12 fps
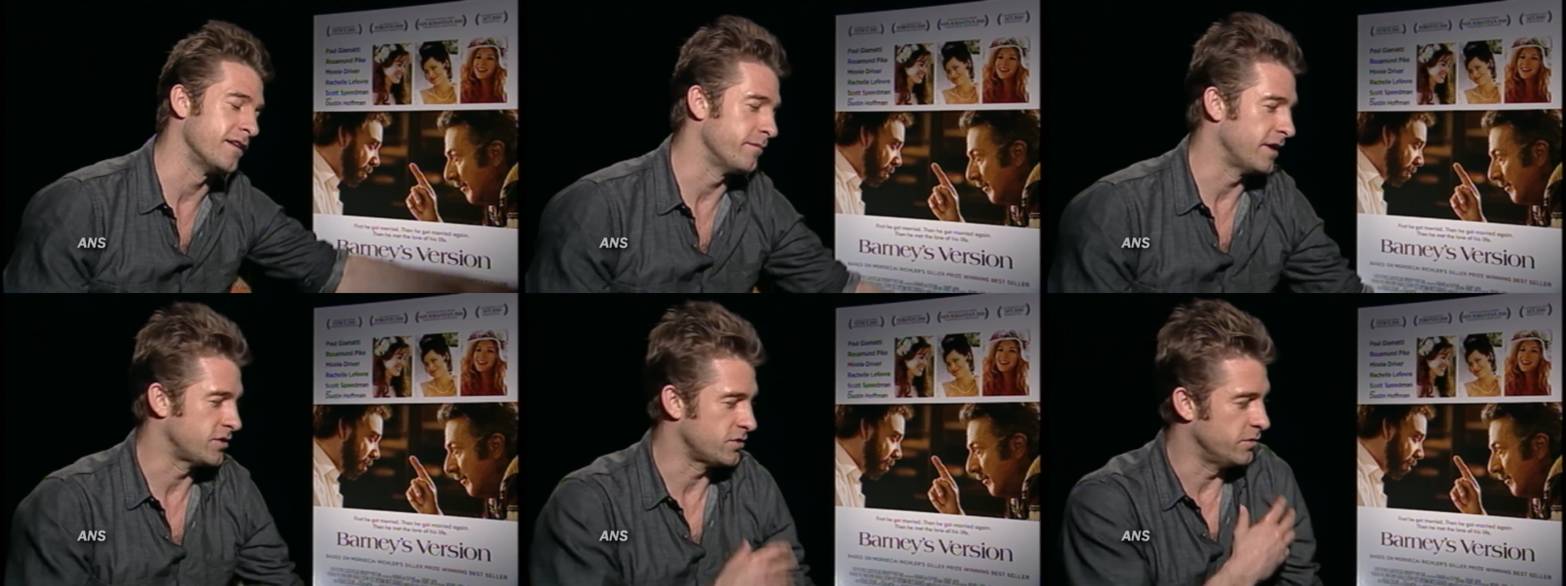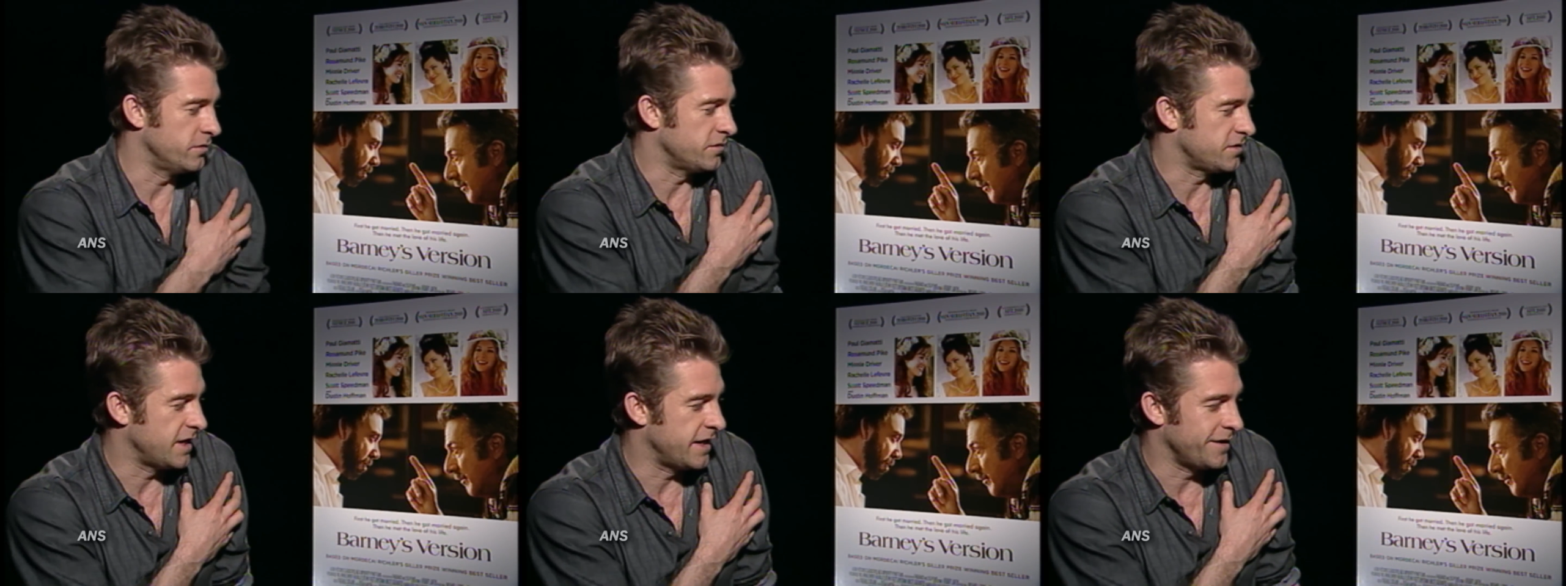Speaker 1: and my shoulder
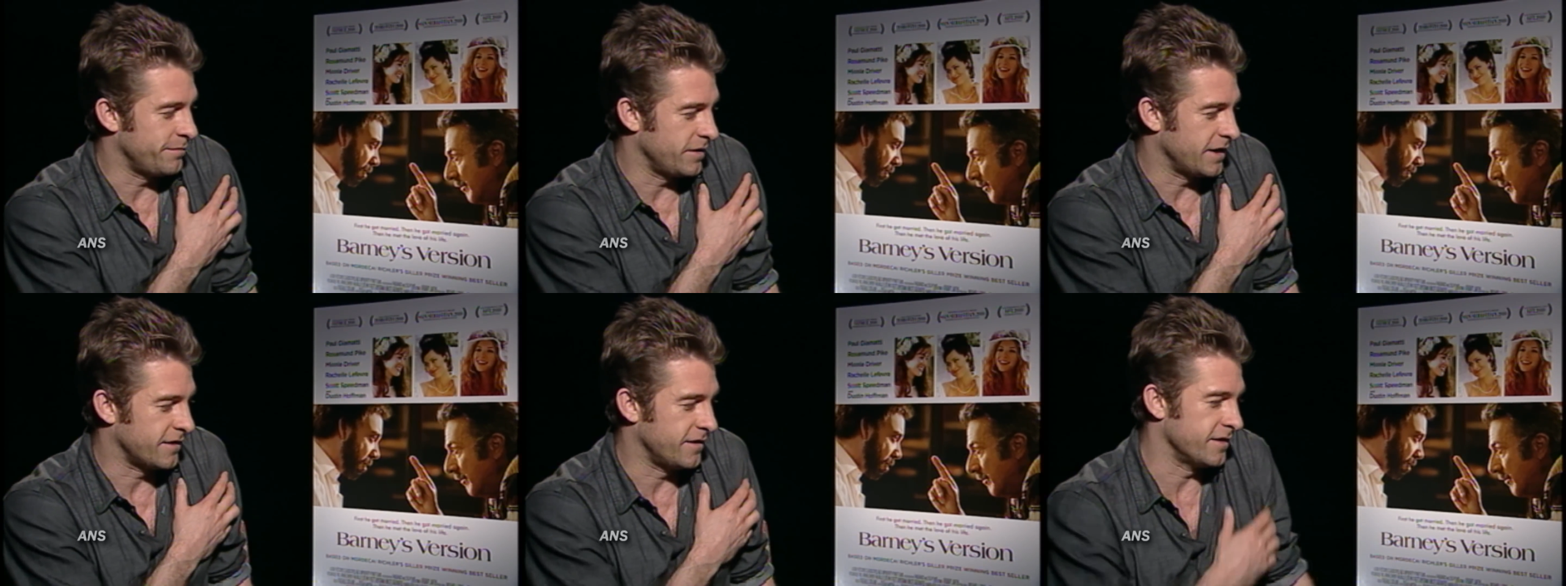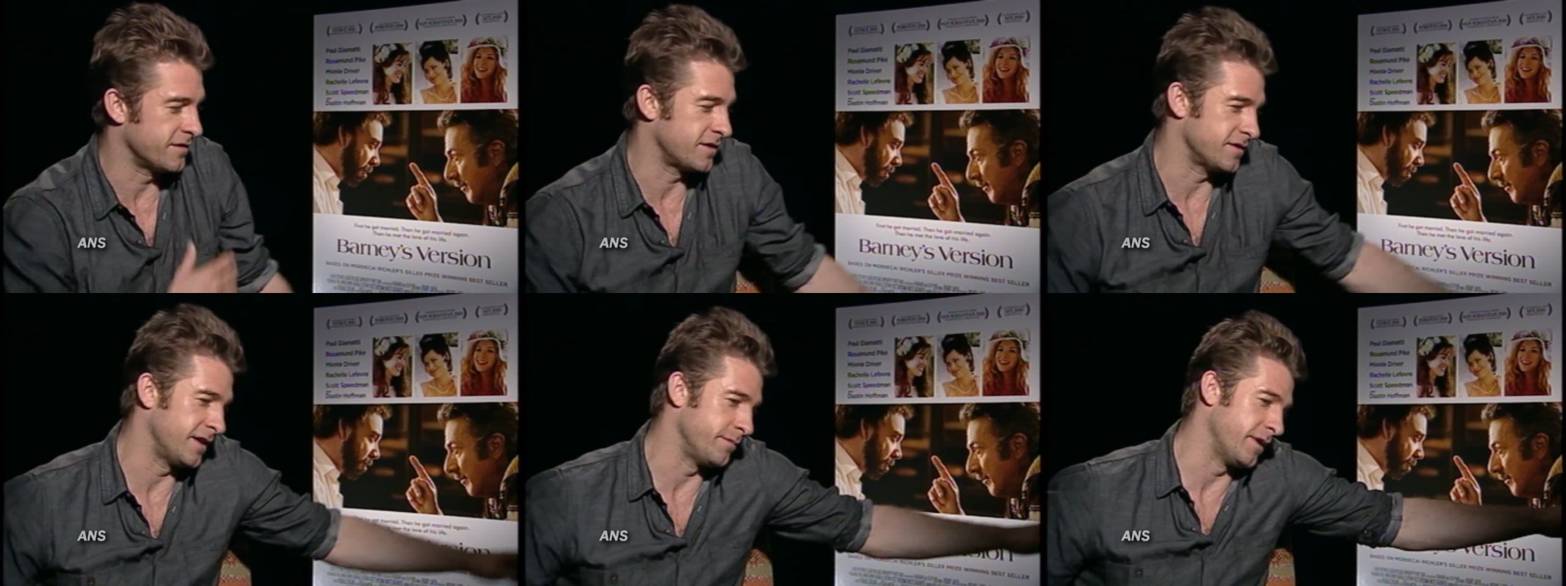sat up like this
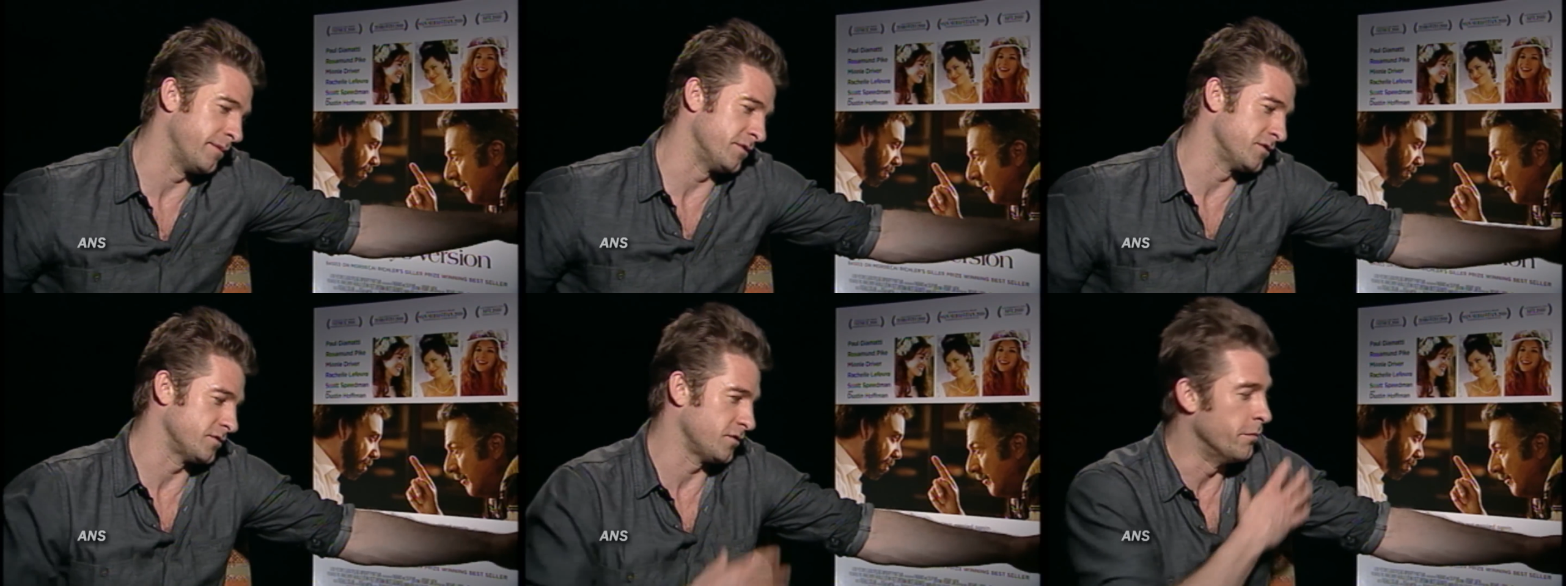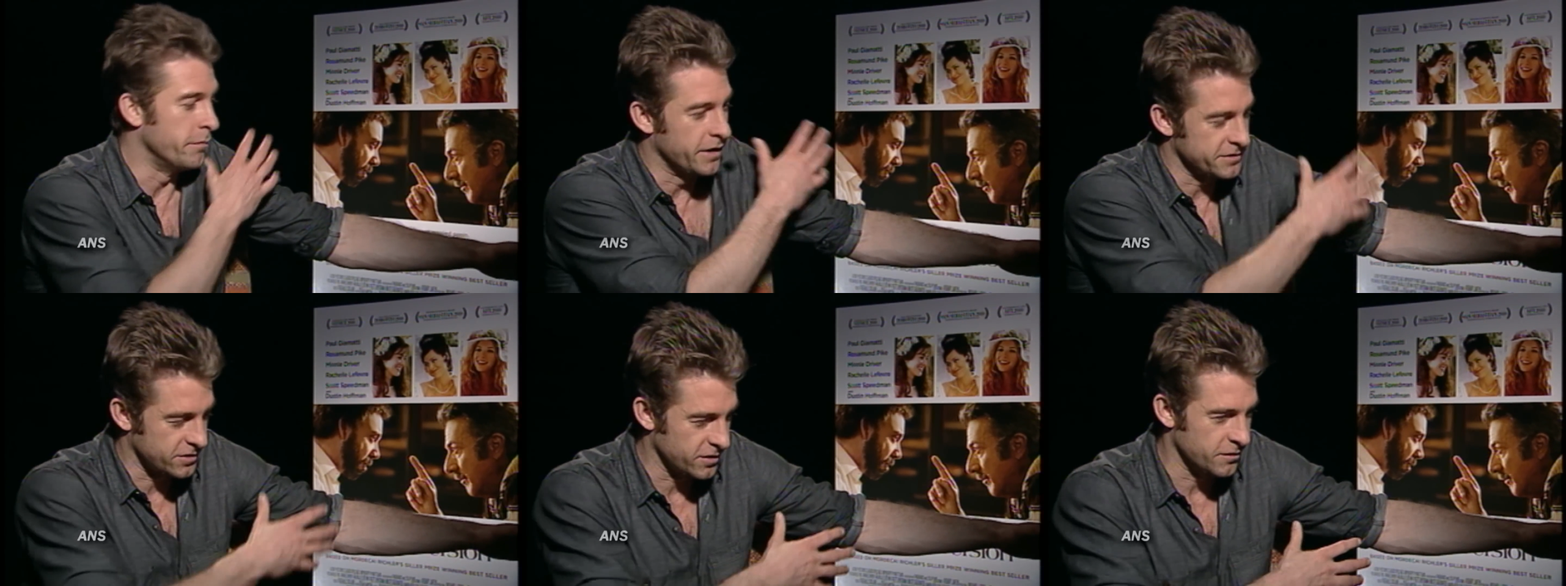because I was so
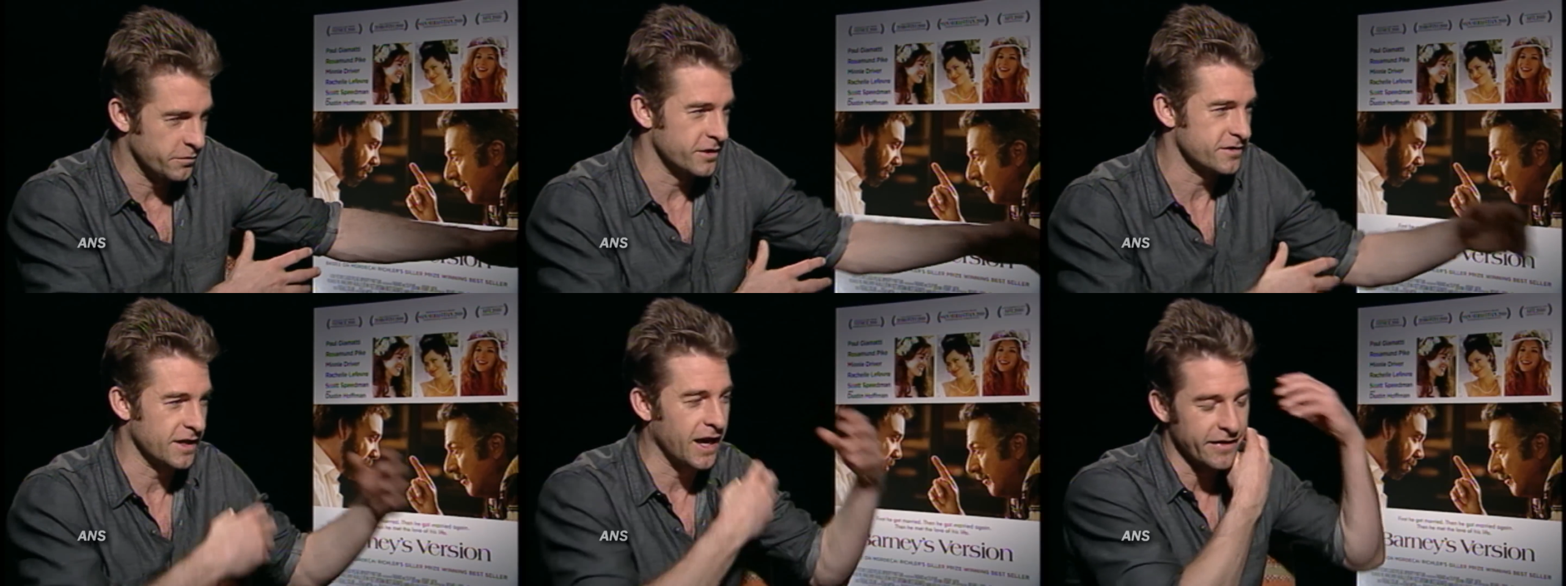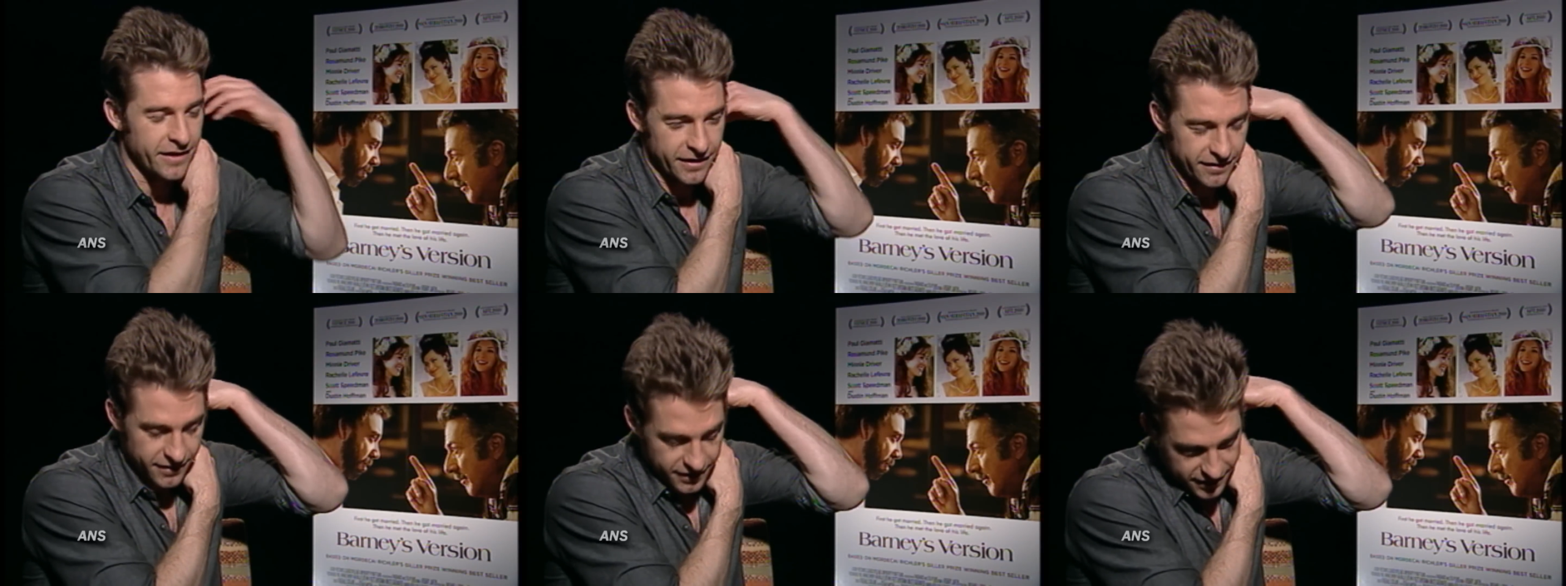muscular on one side, and then
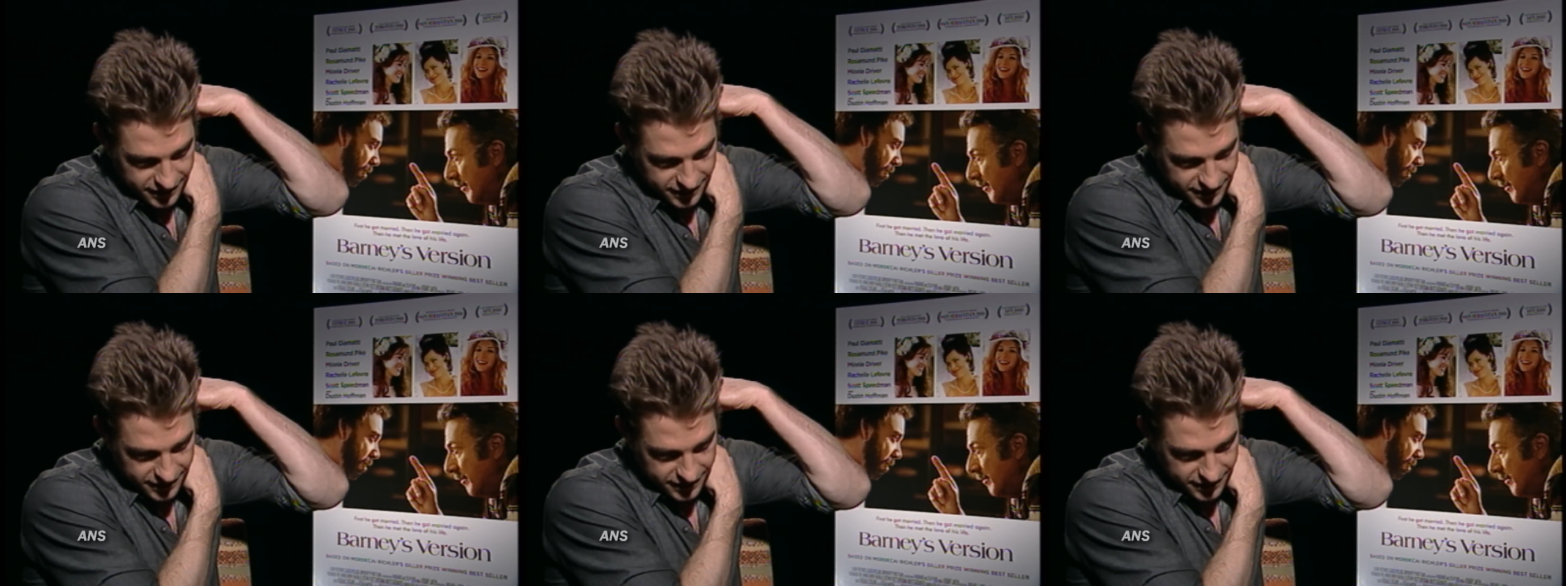it